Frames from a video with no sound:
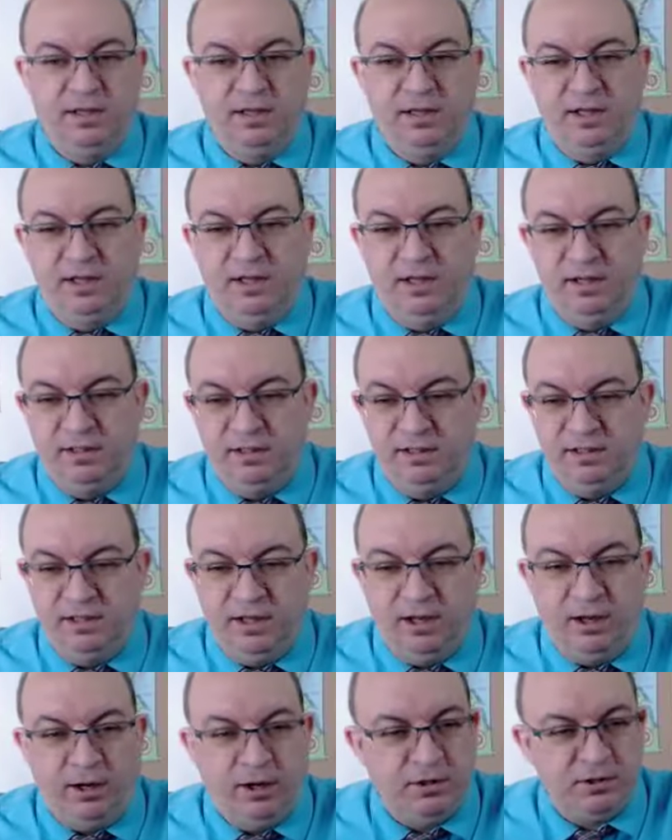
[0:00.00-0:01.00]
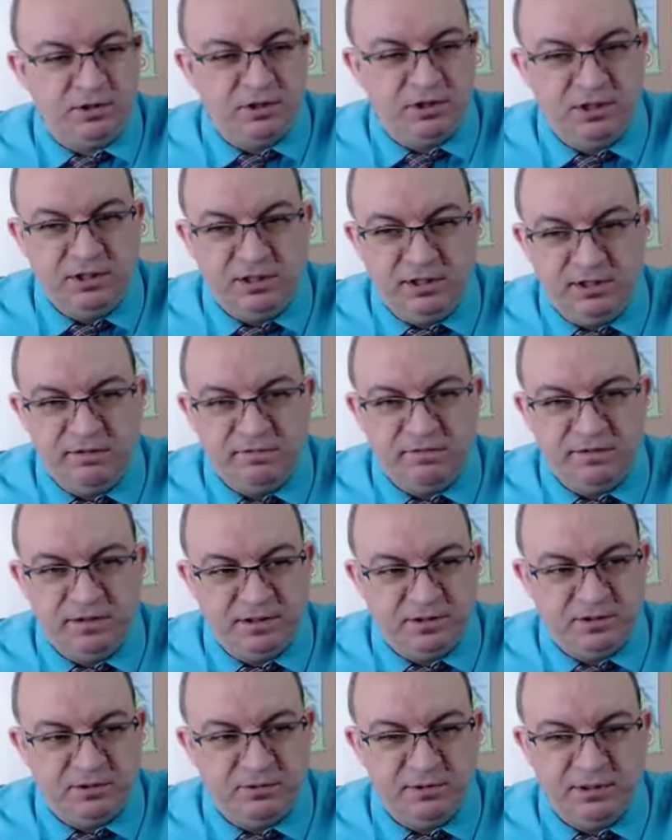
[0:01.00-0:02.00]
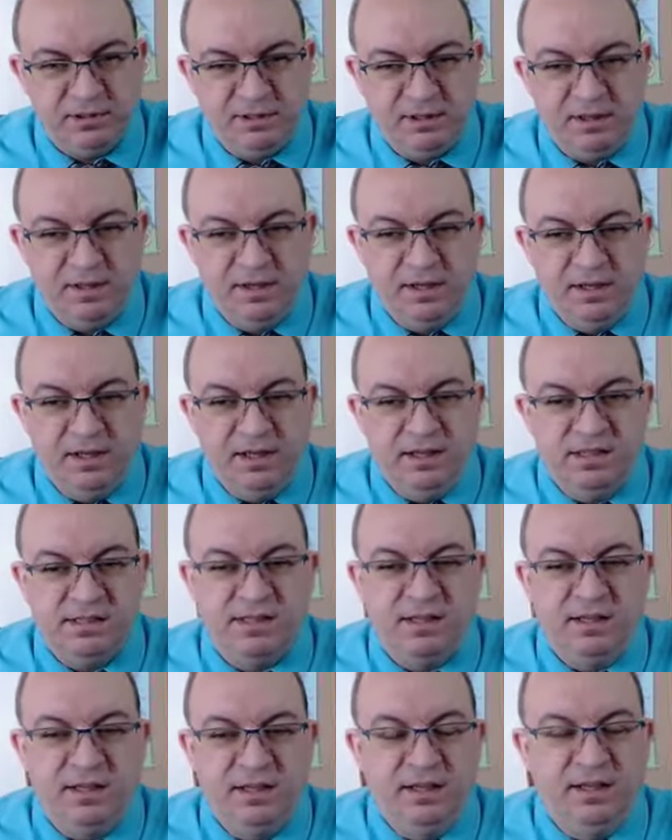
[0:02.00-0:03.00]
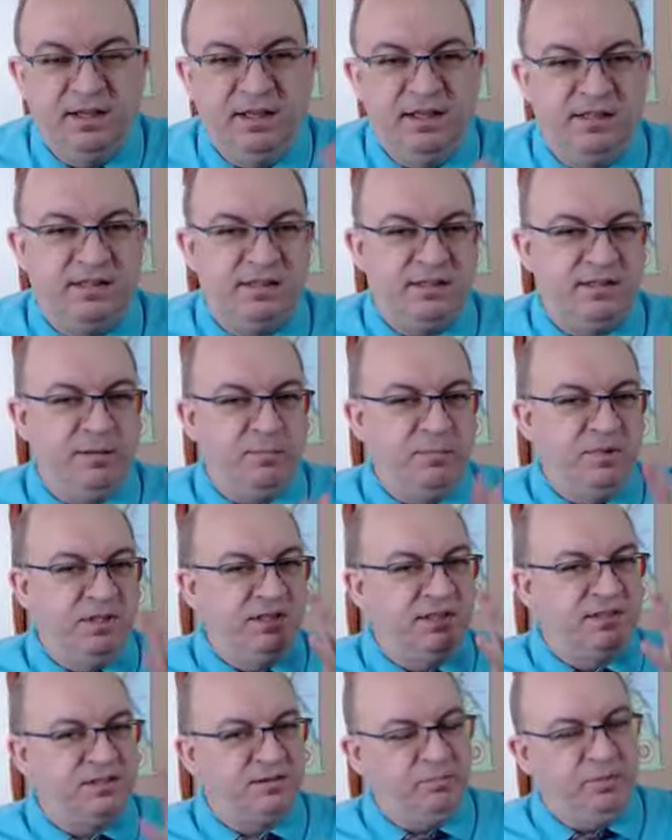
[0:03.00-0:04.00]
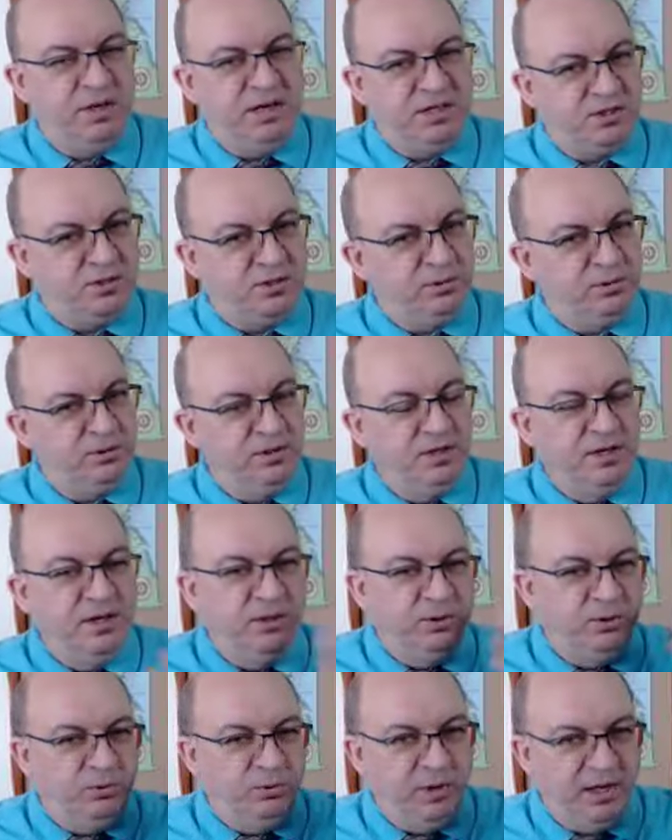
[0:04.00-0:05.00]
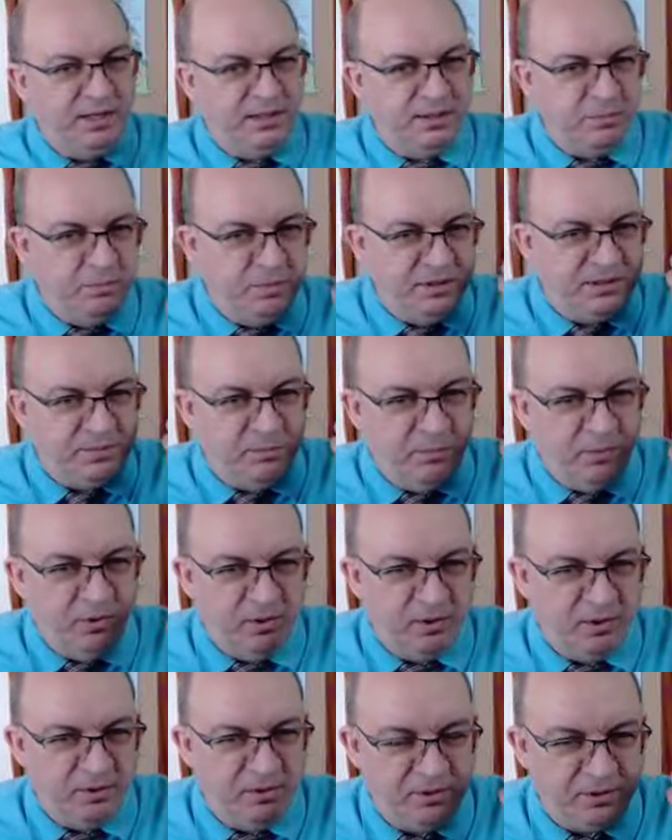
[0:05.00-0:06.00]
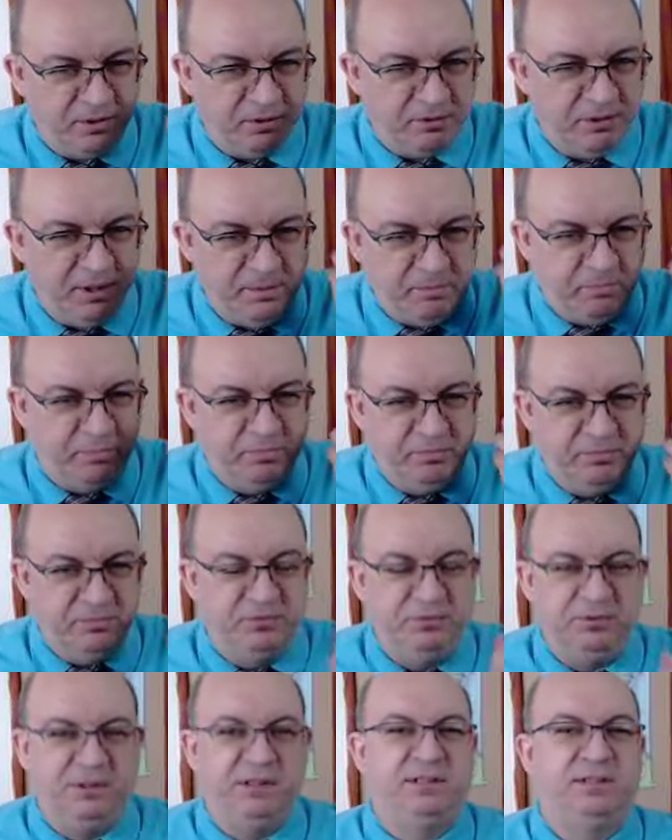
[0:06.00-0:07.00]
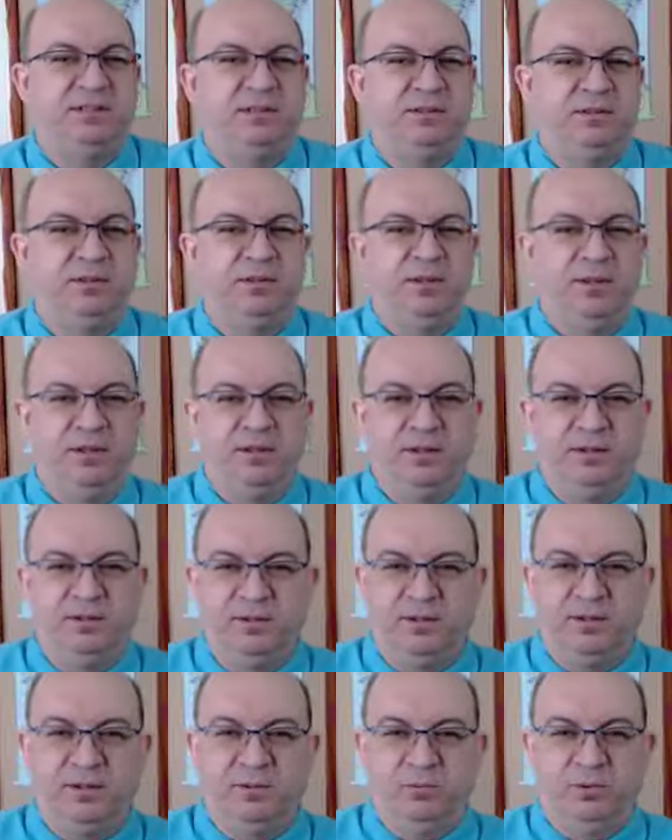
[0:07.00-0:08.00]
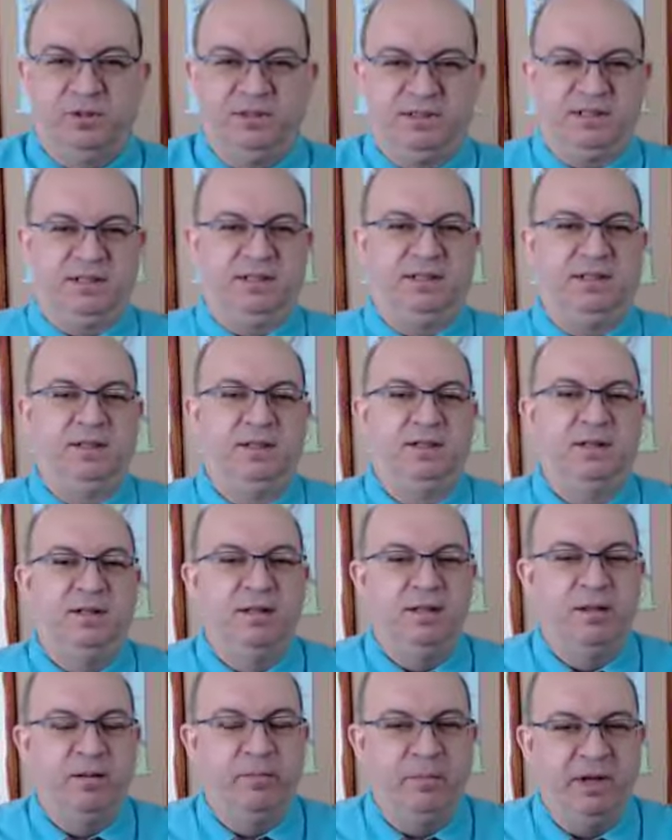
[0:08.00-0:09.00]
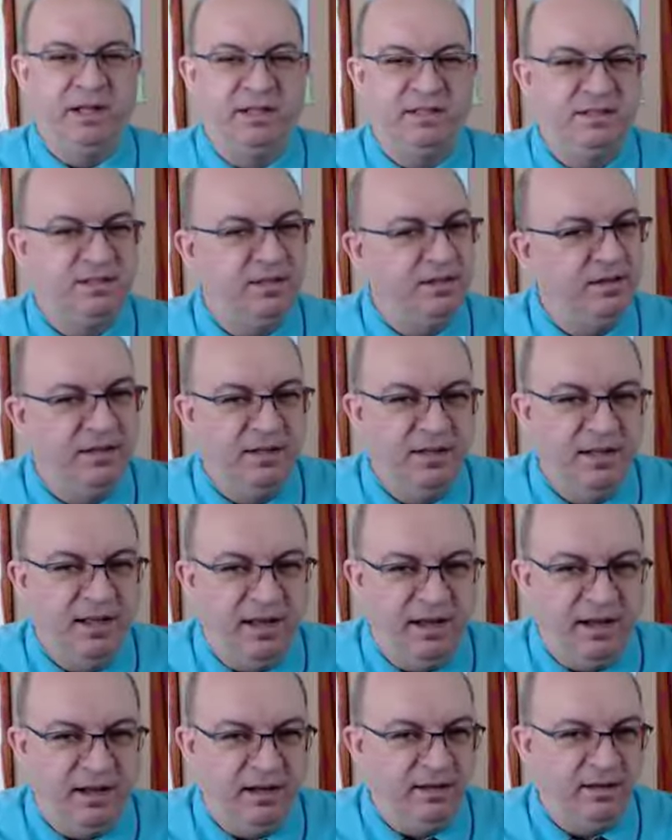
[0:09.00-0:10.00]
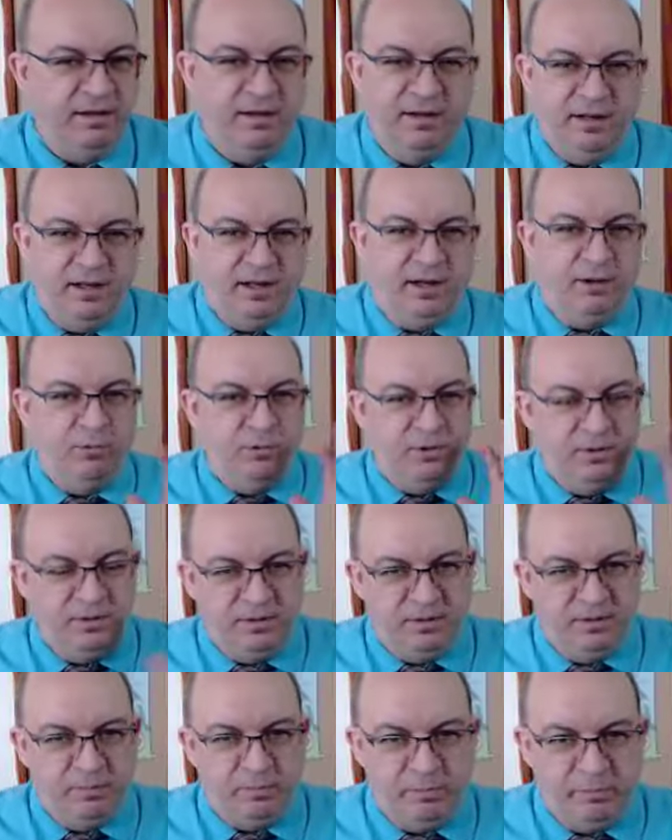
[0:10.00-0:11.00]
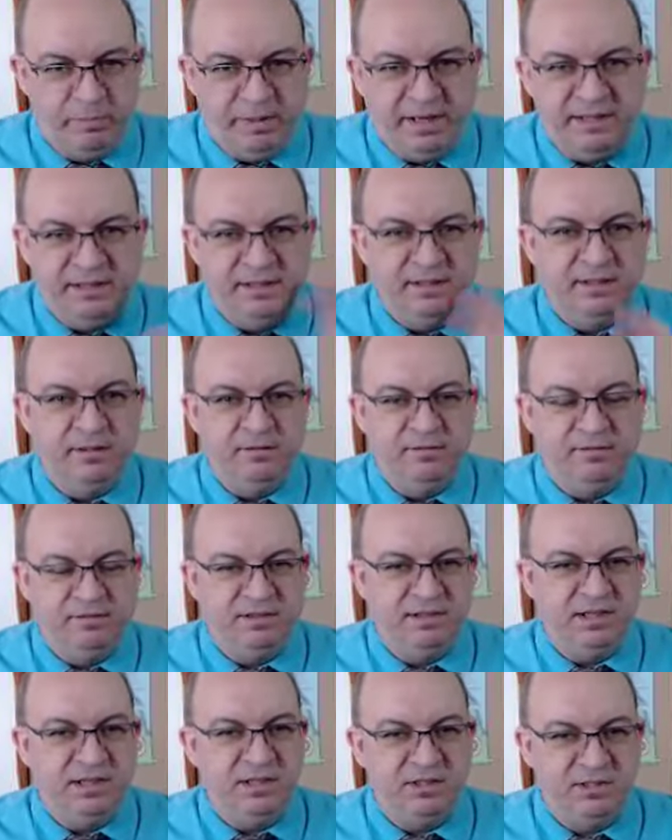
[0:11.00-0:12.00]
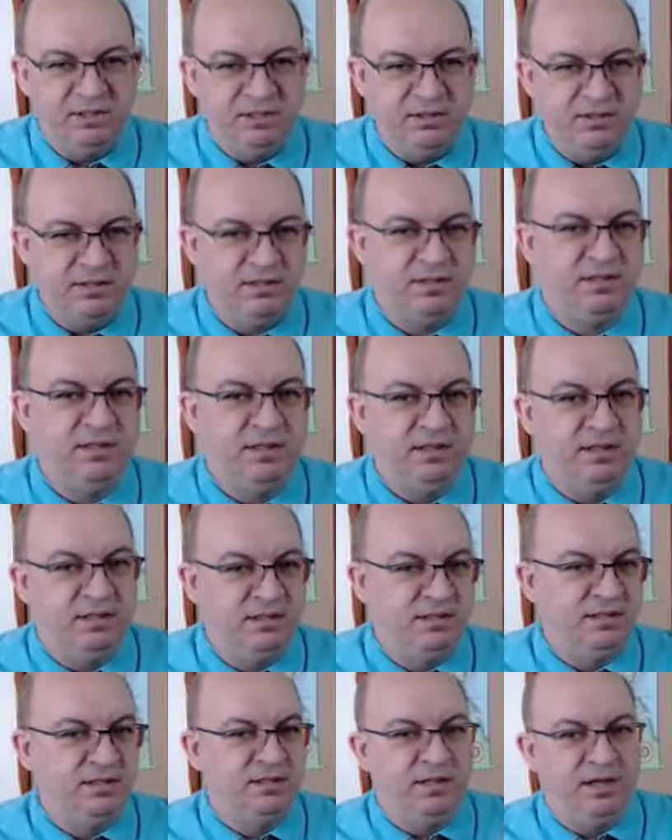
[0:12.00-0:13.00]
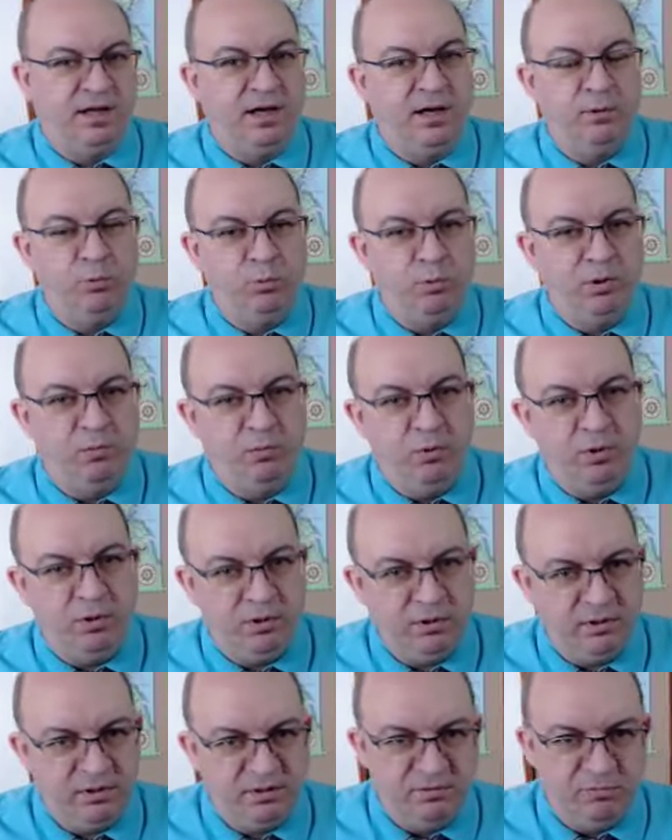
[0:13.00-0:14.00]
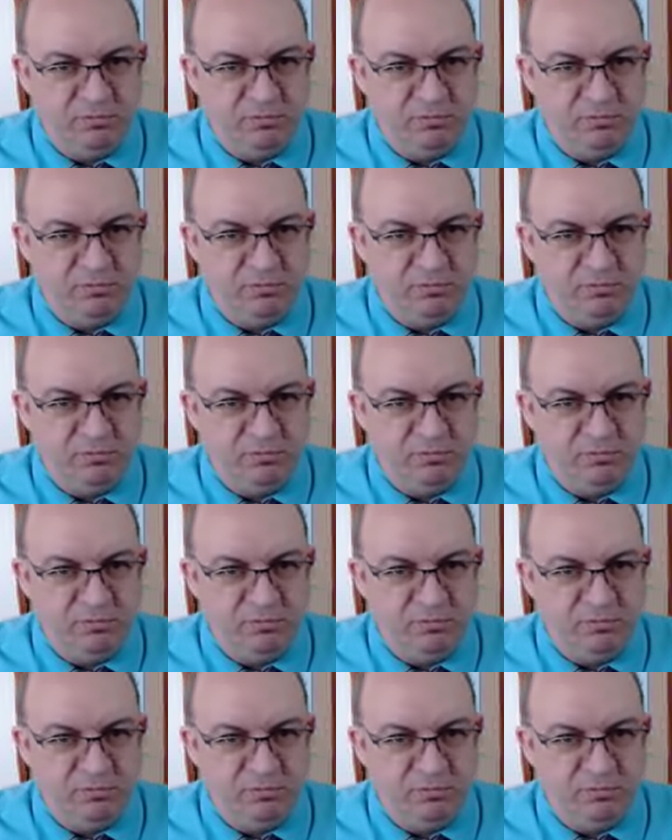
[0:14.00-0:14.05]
And the hot chili filtering is something special to add a bit more grit to the whiskey. But our panel of tasters, it's how we work.